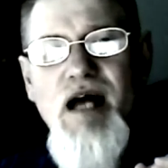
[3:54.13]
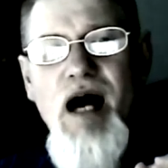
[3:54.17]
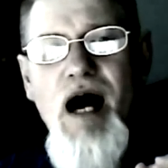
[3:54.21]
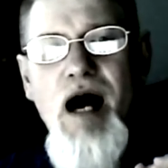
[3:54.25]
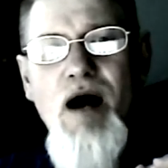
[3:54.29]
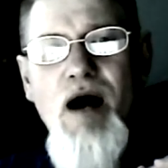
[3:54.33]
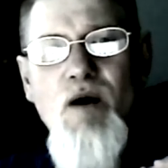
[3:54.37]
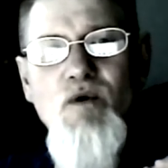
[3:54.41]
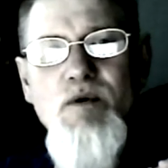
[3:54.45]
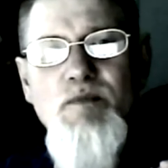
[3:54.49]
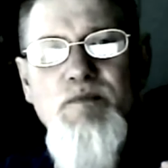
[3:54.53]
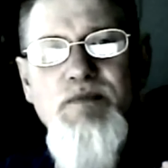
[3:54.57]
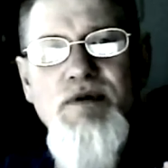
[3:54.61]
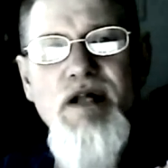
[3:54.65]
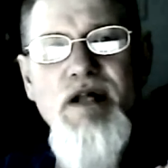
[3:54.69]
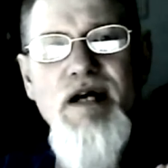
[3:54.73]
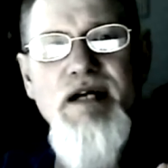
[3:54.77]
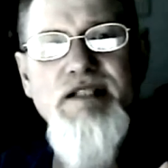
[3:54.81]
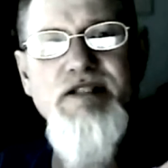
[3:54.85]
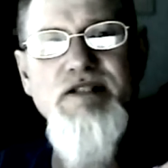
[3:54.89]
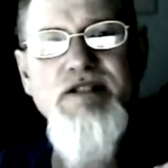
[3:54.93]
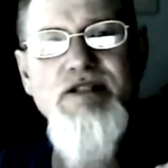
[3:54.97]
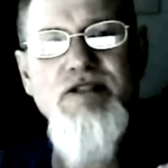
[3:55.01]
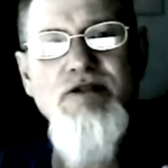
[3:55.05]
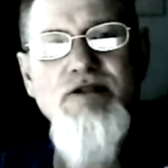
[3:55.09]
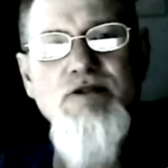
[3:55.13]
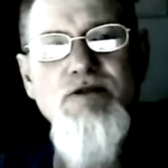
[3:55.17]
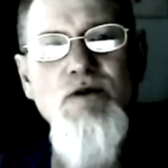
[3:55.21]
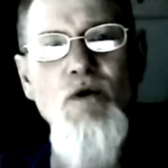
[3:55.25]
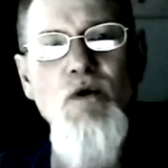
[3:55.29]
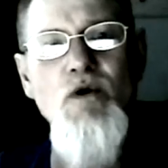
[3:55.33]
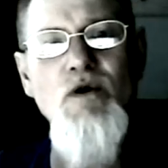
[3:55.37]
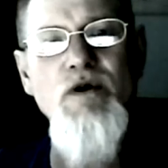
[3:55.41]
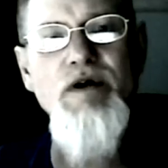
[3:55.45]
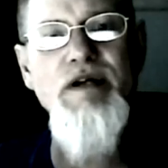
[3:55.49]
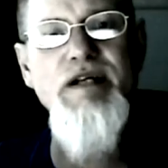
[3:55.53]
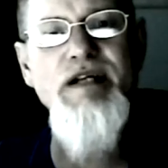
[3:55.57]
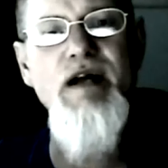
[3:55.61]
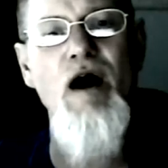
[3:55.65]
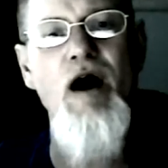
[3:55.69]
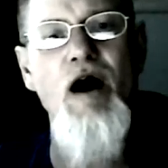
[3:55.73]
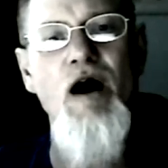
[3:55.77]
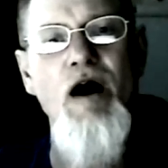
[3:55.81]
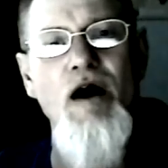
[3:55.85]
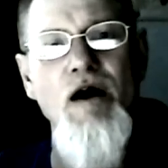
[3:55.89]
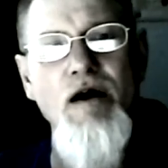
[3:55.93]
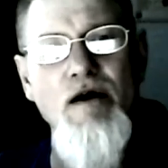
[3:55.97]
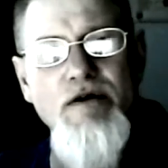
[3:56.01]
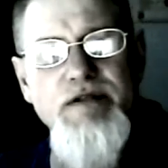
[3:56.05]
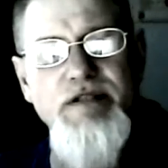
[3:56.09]
I will bless the Lord at
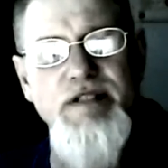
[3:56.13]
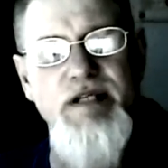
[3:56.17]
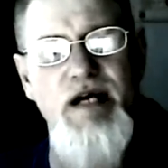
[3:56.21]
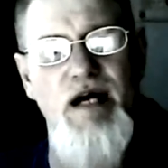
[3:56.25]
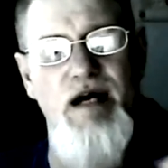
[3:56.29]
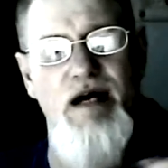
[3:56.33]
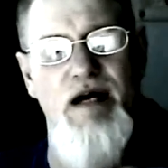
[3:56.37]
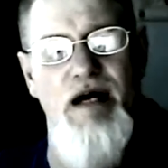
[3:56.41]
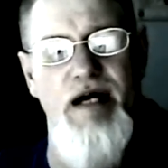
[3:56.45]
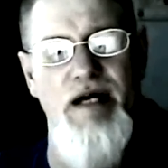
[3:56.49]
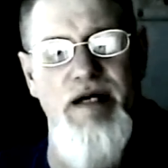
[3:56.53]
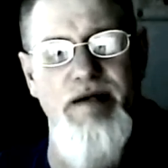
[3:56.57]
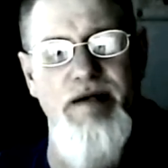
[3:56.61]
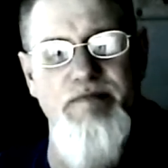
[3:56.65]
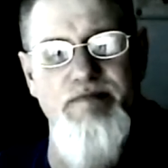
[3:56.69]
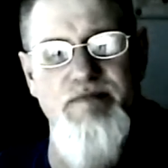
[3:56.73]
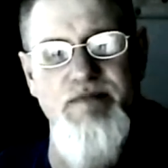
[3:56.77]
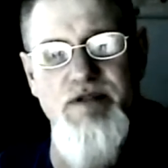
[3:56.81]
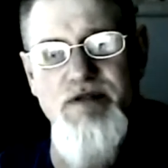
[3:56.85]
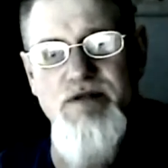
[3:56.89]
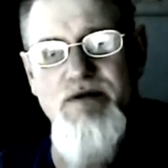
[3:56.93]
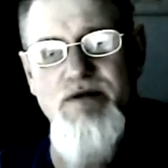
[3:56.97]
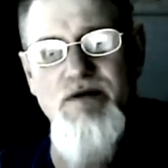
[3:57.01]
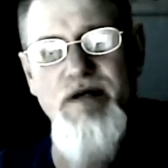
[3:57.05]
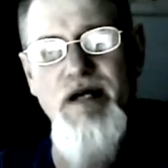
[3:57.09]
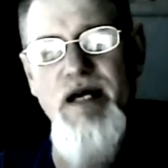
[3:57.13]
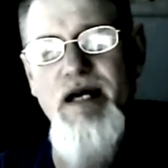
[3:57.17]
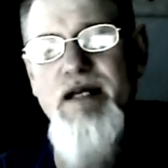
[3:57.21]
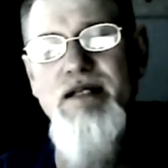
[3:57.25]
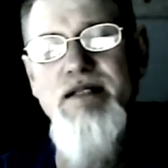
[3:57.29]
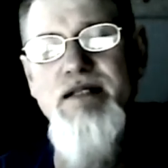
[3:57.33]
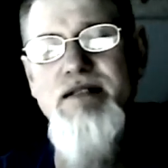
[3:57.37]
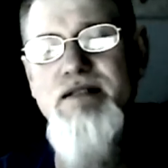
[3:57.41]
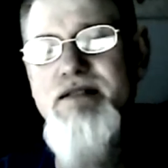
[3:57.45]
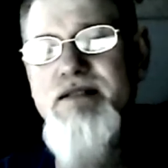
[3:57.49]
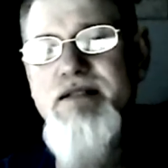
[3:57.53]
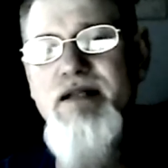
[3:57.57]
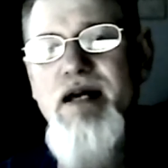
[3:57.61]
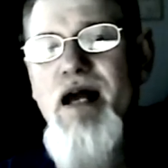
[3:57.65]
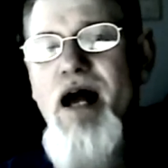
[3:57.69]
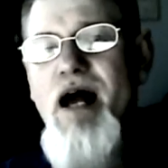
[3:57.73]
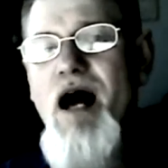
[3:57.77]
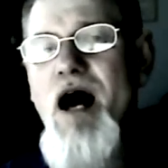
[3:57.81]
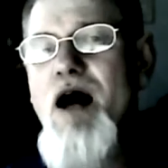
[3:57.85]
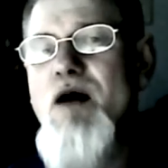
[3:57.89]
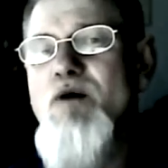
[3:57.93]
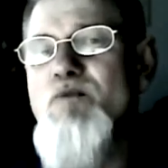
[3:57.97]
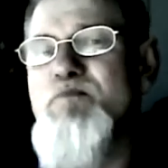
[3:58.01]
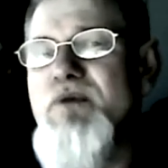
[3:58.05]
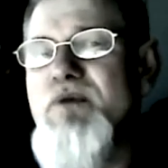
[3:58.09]
all times. Okay, it didn't say
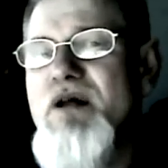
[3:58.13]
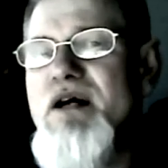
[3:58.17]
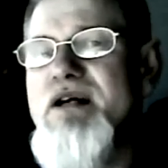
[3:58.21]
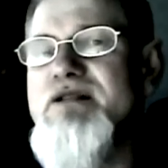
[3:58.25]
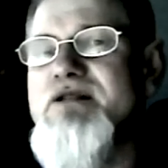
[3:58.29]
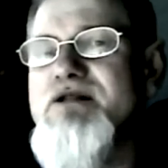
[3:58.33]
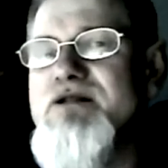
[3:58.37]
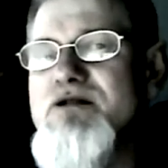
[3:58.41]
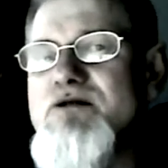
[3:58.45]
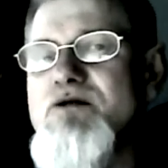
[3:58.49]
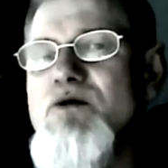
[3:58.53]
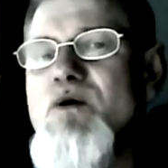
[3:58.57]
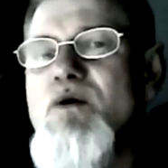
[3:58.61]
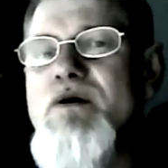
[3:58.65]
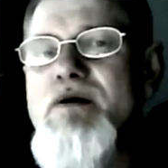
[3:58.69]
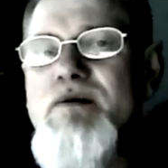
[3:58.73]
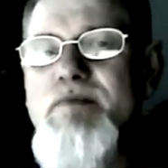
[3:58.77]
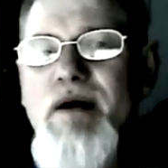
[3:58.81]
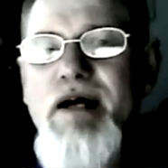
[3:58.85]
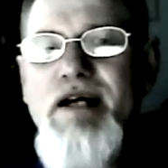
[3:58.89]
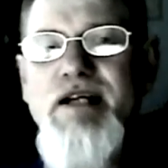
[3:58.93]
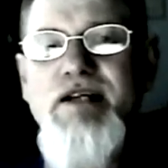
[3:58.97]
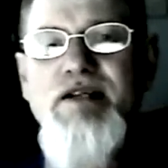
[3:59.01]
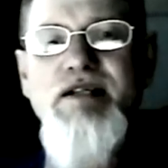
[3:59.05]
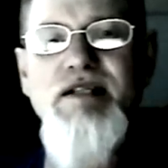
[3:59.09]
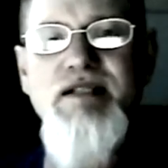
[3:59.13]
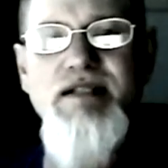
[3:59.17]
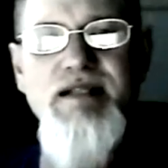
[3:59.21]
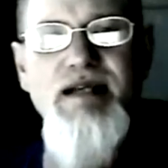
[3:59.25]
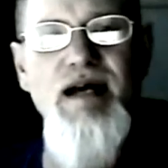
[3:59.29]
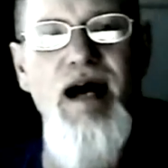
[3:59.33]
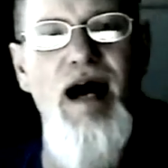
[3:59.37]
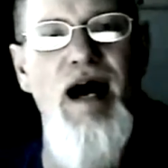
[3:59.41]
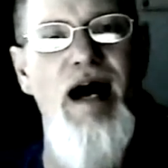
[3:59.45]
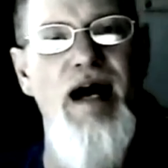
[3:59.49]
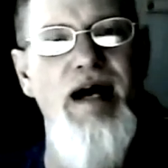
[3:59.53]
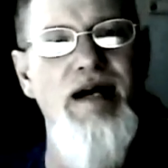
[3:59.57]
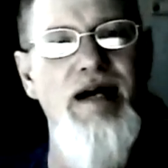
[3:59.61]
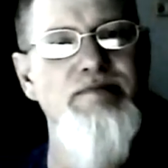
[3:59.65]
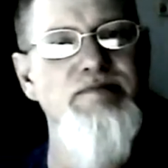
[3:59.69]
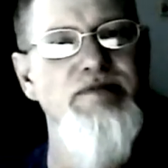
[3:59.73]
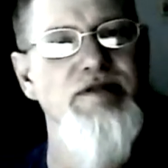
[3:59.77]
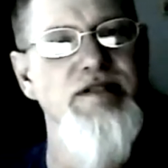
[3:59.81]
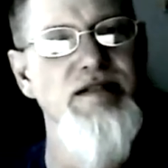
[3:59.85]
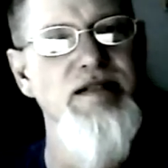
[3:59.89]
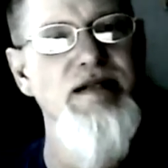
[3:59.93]
I'll bless the Lord in my good times